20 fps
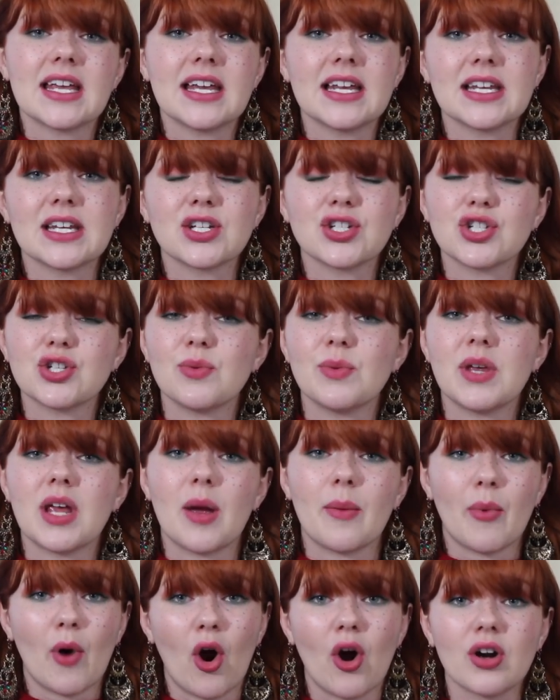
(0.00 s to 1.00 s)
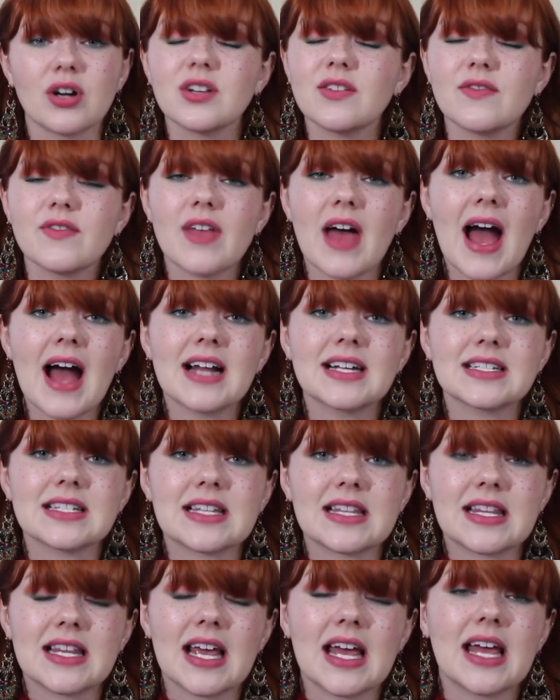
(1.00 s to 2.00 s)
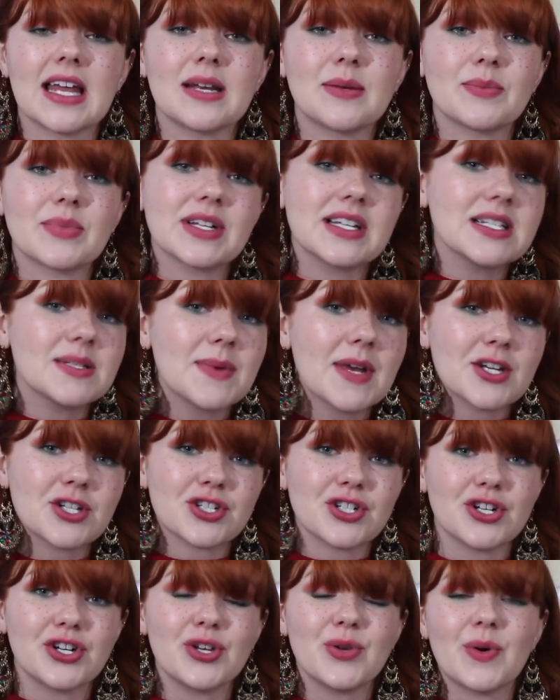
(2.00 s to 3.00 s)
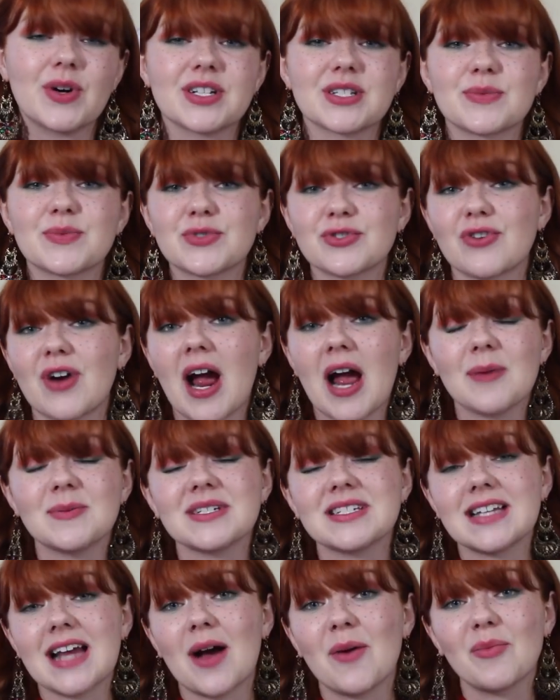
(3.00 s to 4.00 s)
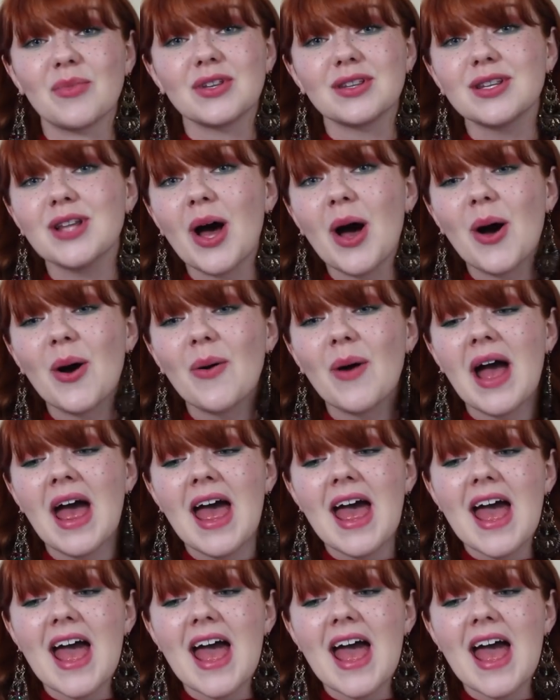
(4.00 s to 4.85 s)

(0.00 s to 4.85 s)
getting to be a part of that, then please make sure you are subscribed down below.